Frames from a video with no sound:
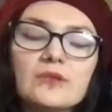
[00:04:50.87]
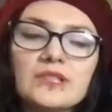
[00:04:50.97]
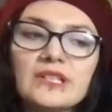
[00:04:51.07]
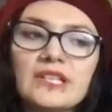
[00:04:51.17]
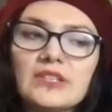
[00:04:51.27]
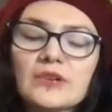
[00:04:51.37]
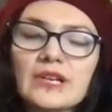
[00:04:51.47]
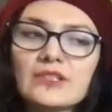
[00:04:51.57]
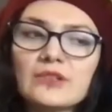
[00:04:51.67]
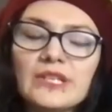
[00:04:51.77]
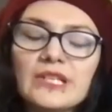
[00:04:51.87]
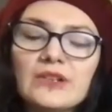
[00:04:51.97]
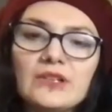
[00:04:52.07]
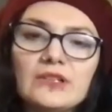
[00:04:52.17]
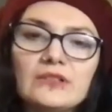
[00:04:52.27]
one that he tried doing
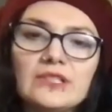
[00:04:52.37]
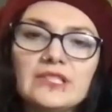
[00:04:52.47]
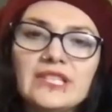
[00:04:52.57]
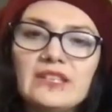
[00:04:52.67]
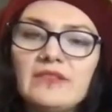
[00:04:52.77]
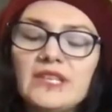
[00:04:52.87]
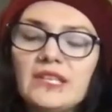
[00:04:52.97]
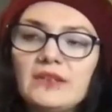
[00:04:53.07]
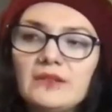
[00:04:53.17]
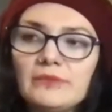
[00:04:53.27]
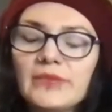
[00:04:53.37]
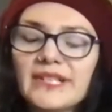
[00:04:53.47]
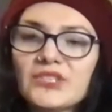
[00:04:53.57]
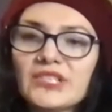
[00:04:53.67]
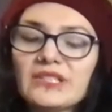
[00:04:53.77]
on a TV
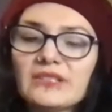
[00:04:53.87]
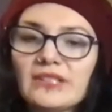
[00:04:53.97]
budget.